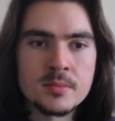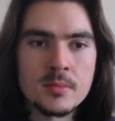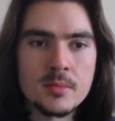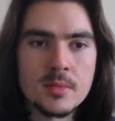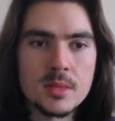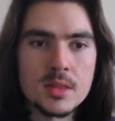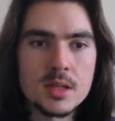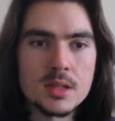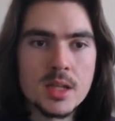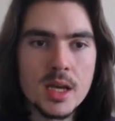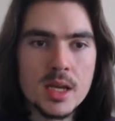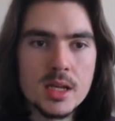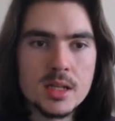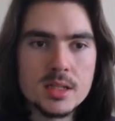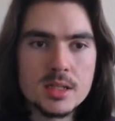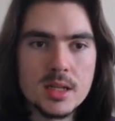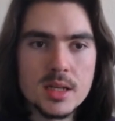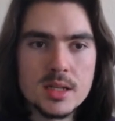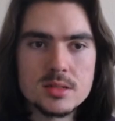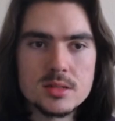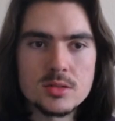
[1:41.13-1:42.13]
the knight
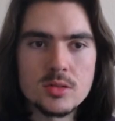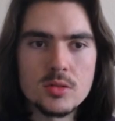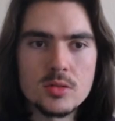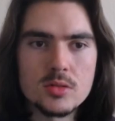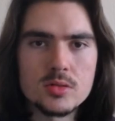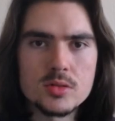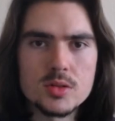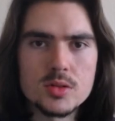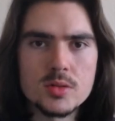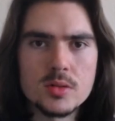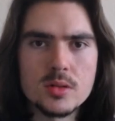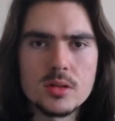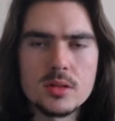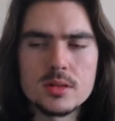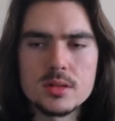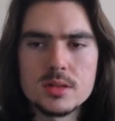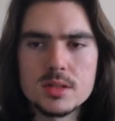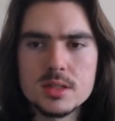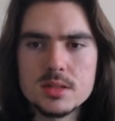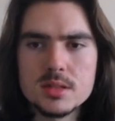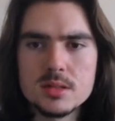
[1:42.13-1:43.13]
has no control.
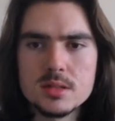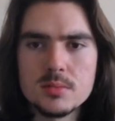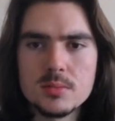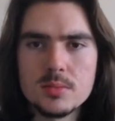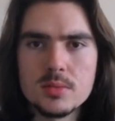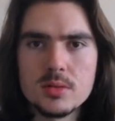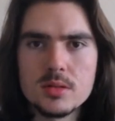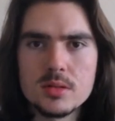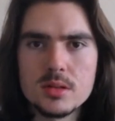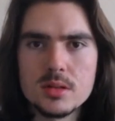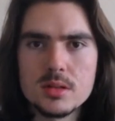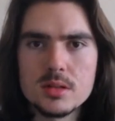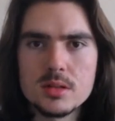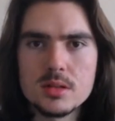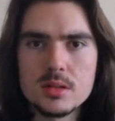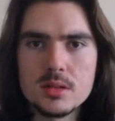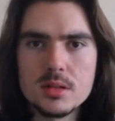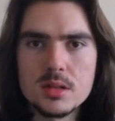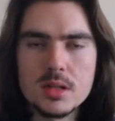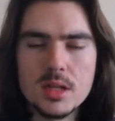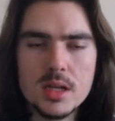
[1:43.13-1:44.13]
This is important.
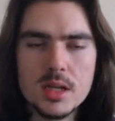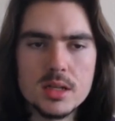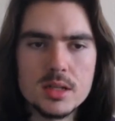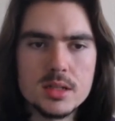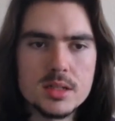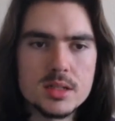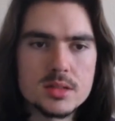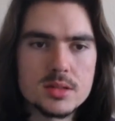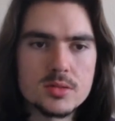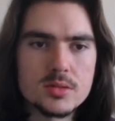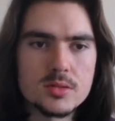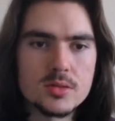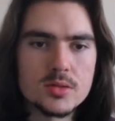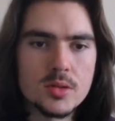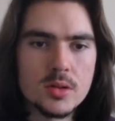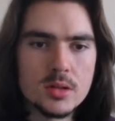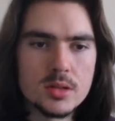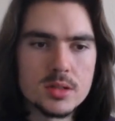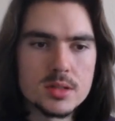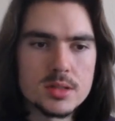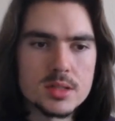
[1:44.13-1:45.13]
The knight needs
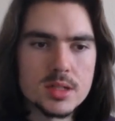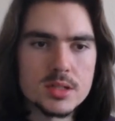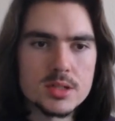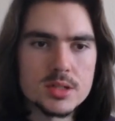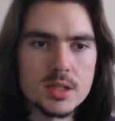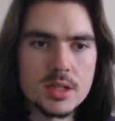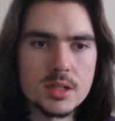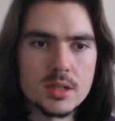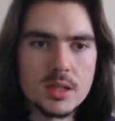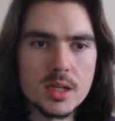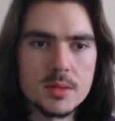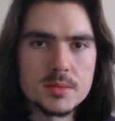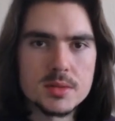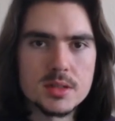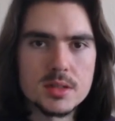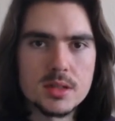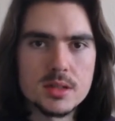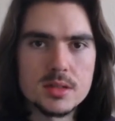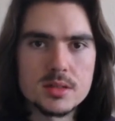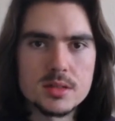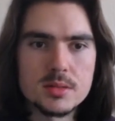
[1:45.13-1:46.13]
control in such endgames
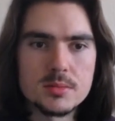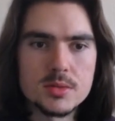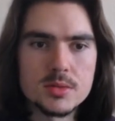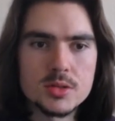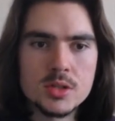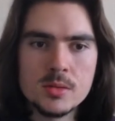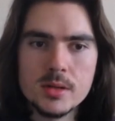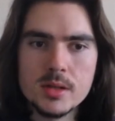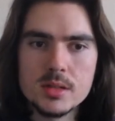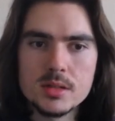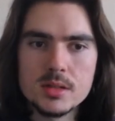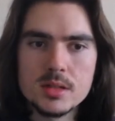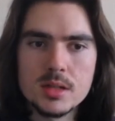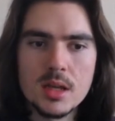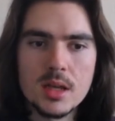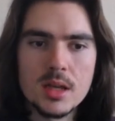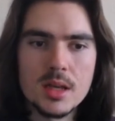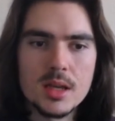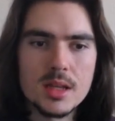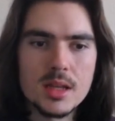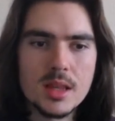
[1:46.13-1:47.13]
against the bishop, and
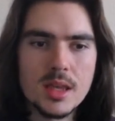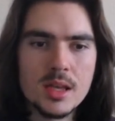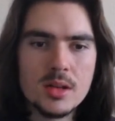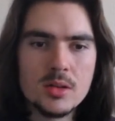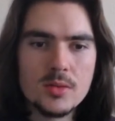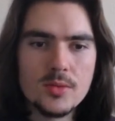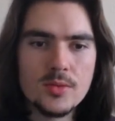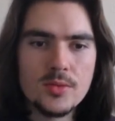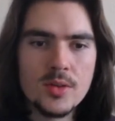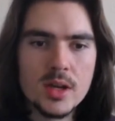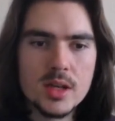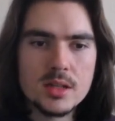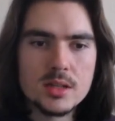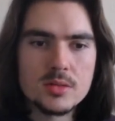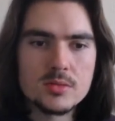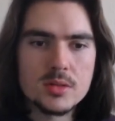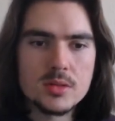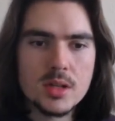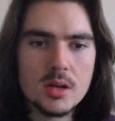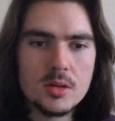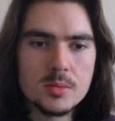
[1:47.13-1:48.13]
it cannot find a
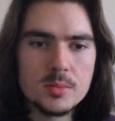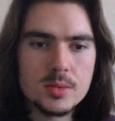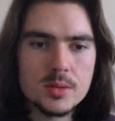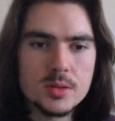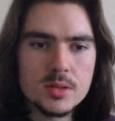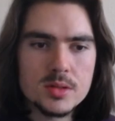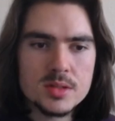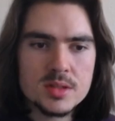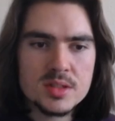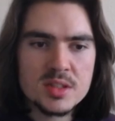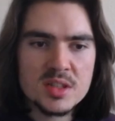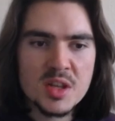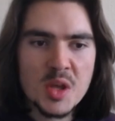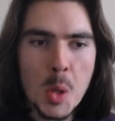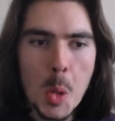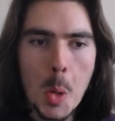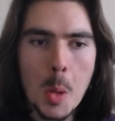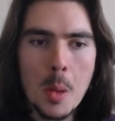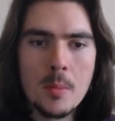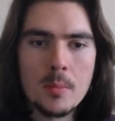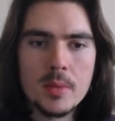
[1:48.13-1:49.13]
good outpost.
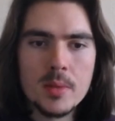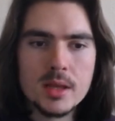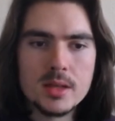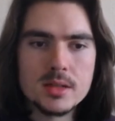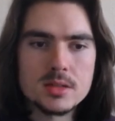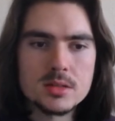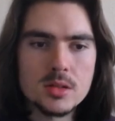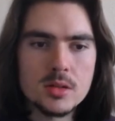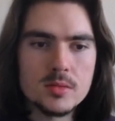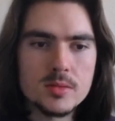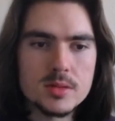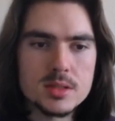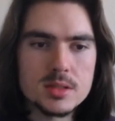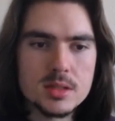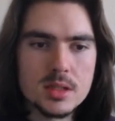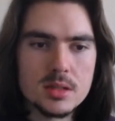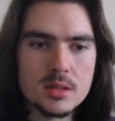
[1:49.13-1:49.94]
Black is always